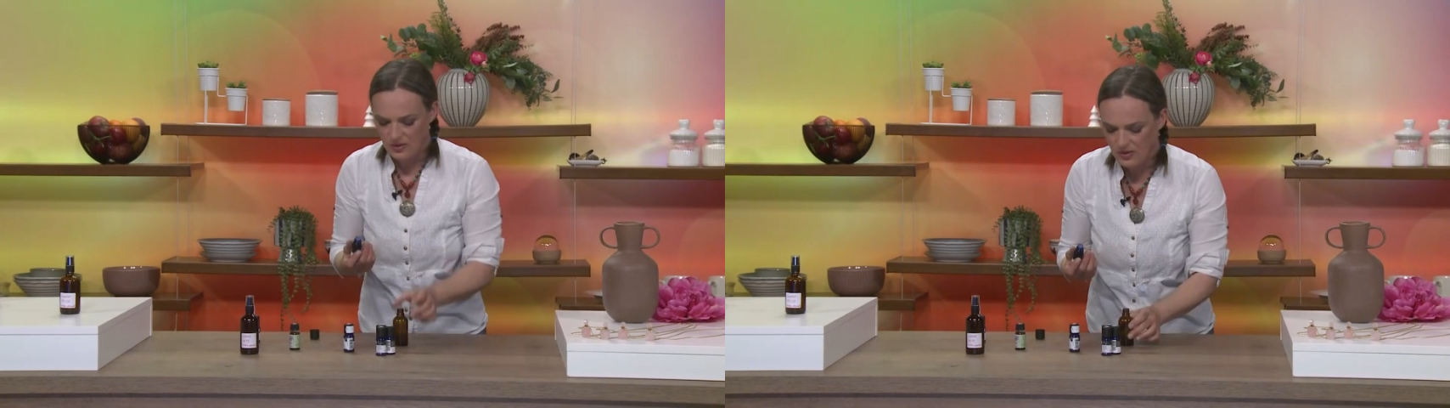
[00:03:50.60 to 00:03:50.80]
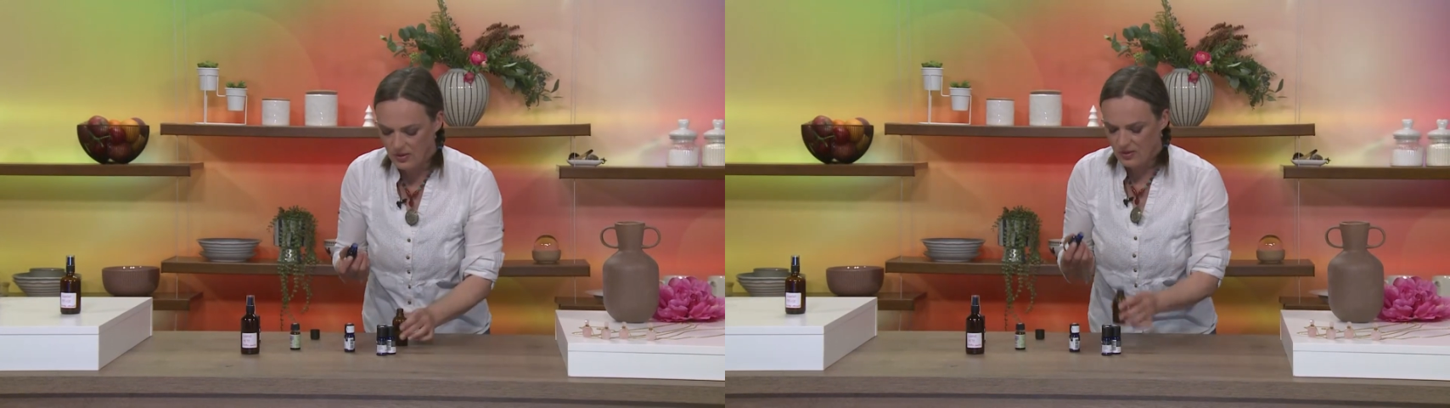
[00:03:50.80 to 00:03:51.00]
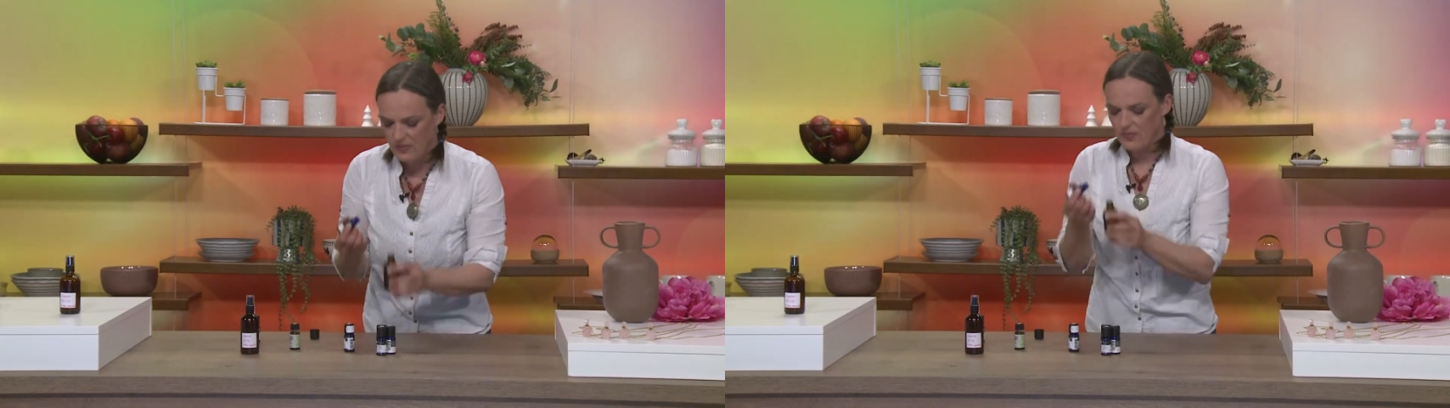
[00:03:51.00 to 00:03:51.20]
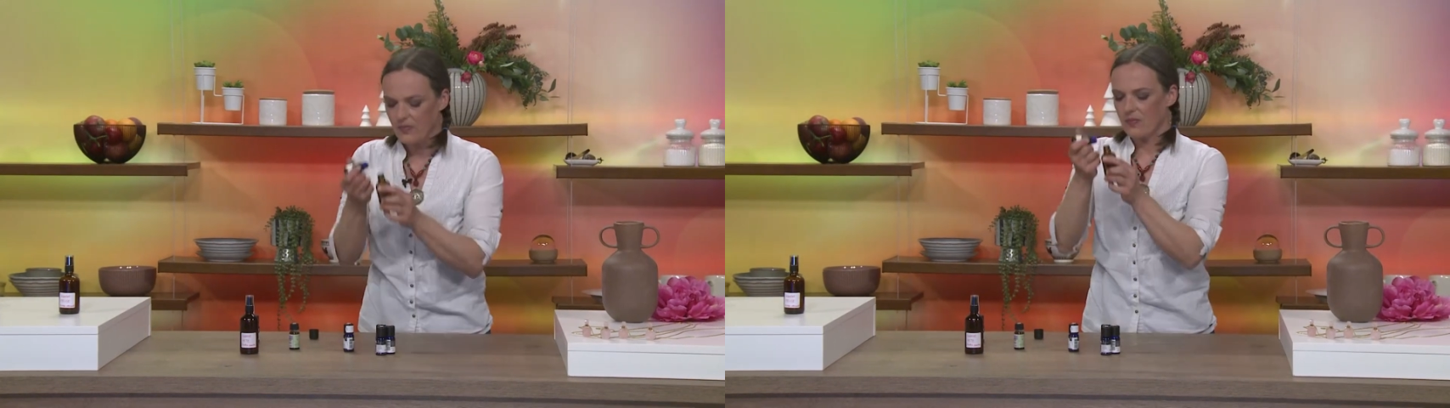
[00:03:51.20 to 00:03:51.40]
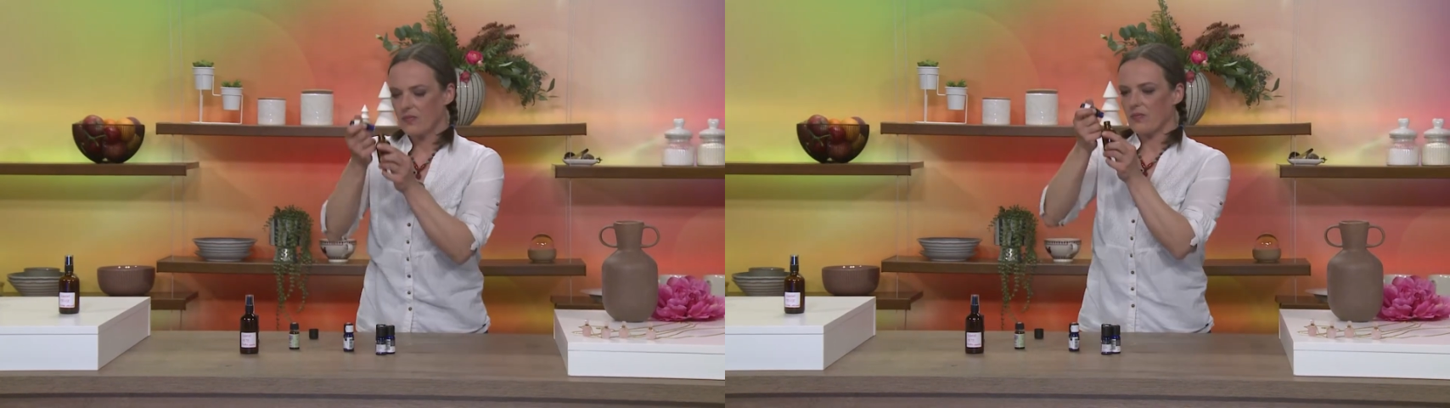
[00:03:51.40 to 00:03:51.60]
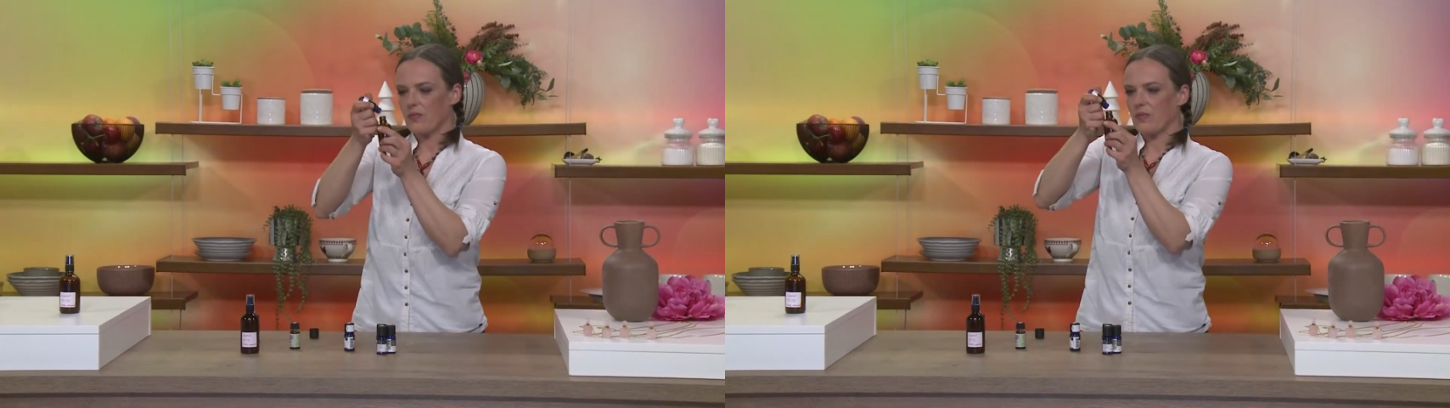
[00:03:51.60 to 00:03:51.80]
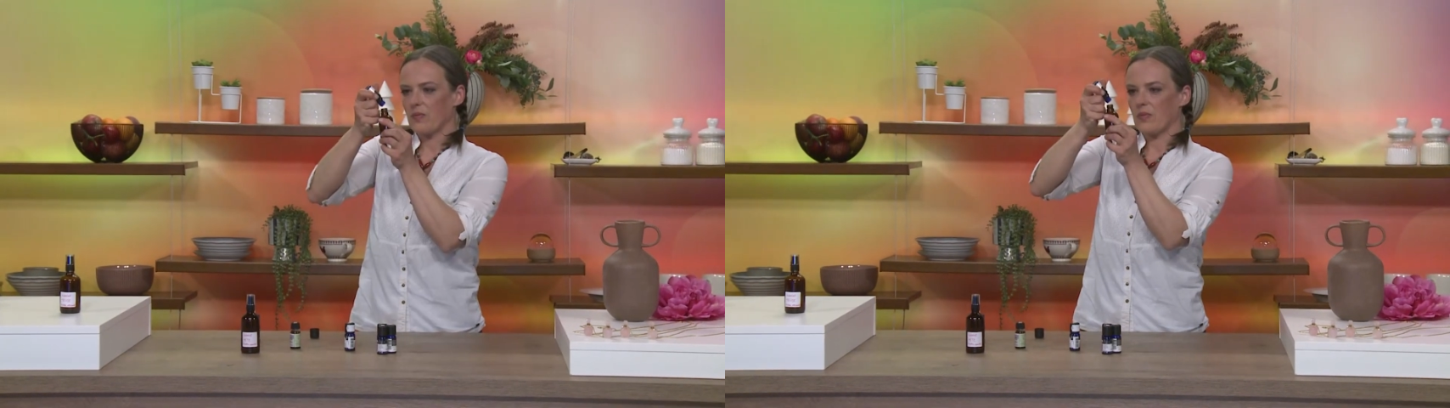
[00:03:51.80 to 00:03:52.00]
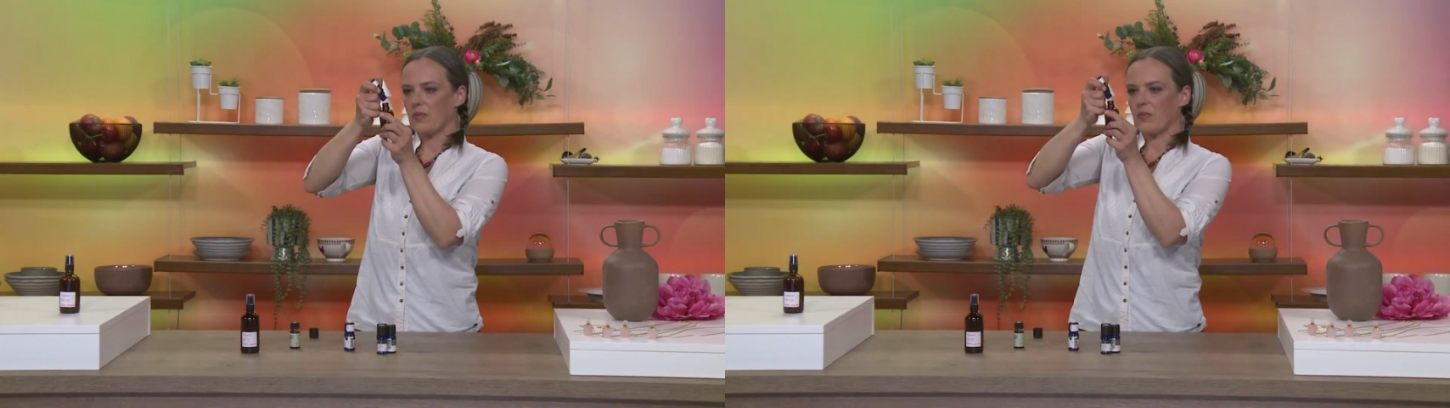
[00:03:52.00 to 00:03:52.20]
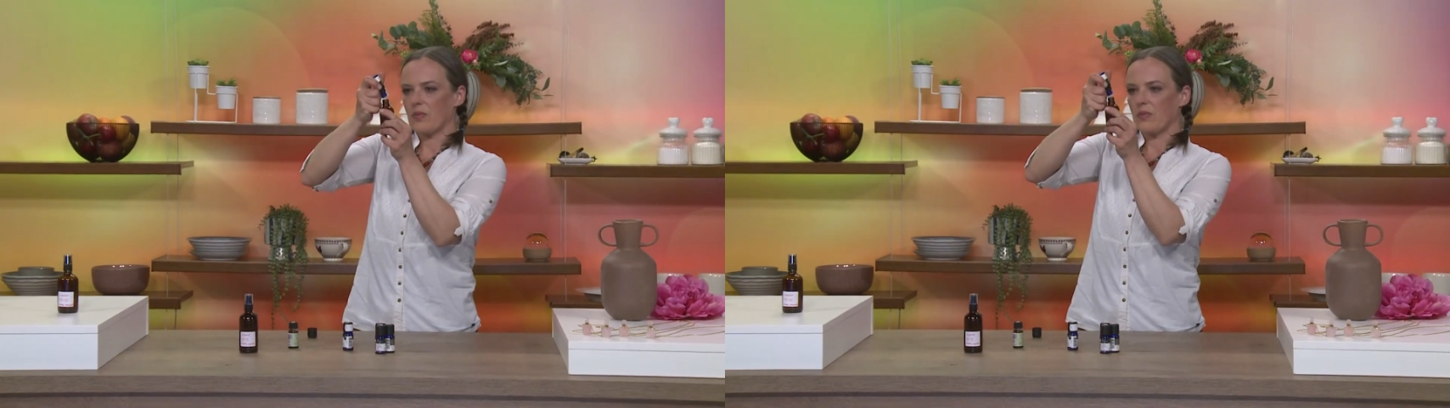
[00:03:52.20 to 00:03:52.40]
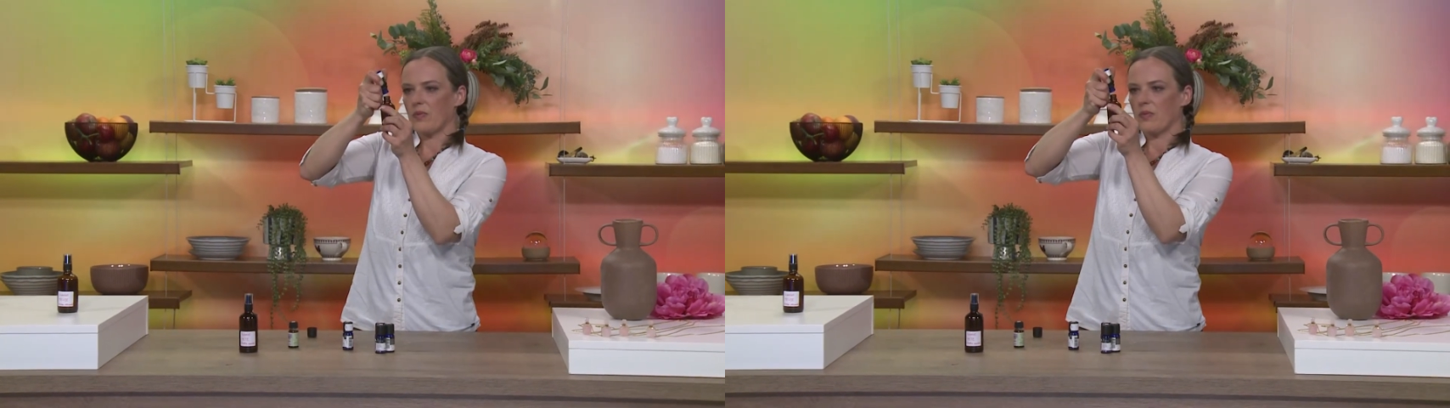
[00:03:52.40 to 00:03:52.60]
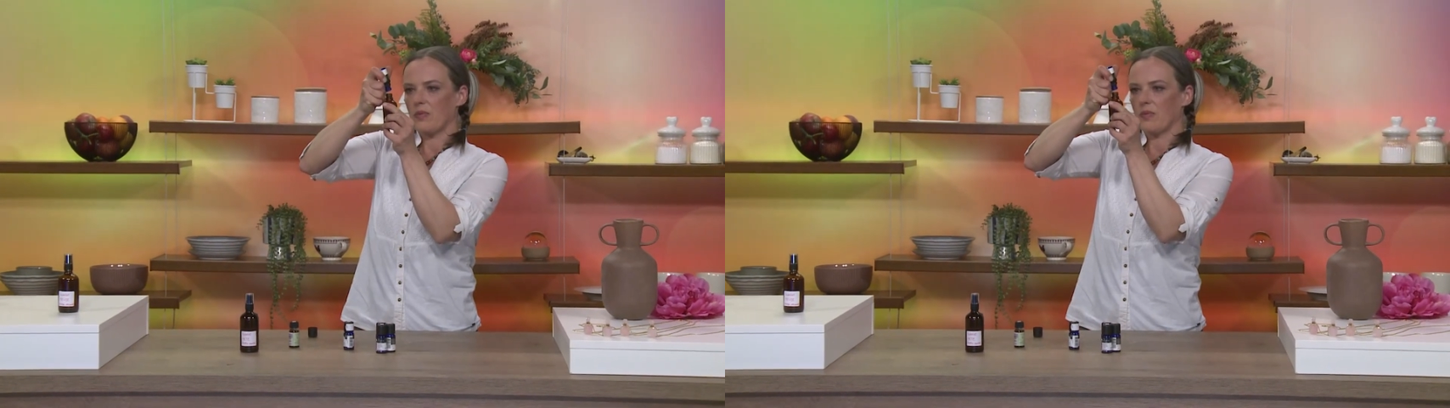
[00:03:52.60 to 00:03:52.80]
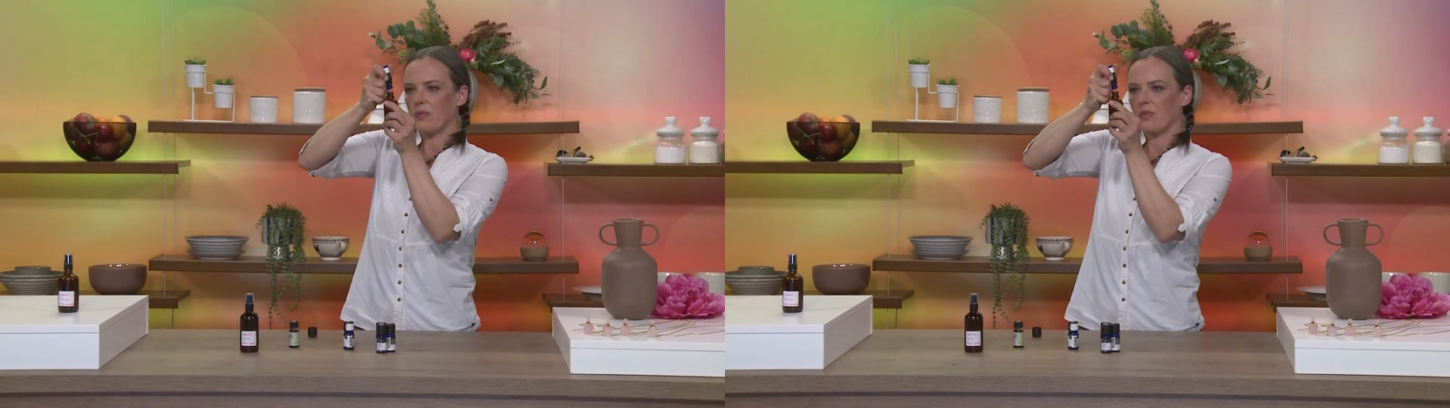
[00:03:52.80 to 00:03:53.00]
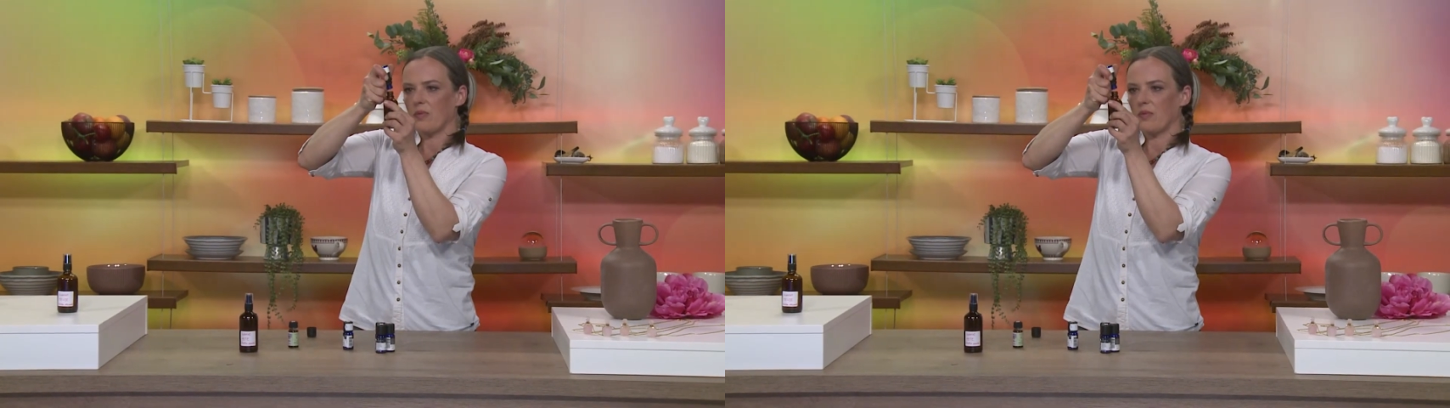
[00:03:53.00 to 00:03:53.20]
(silence)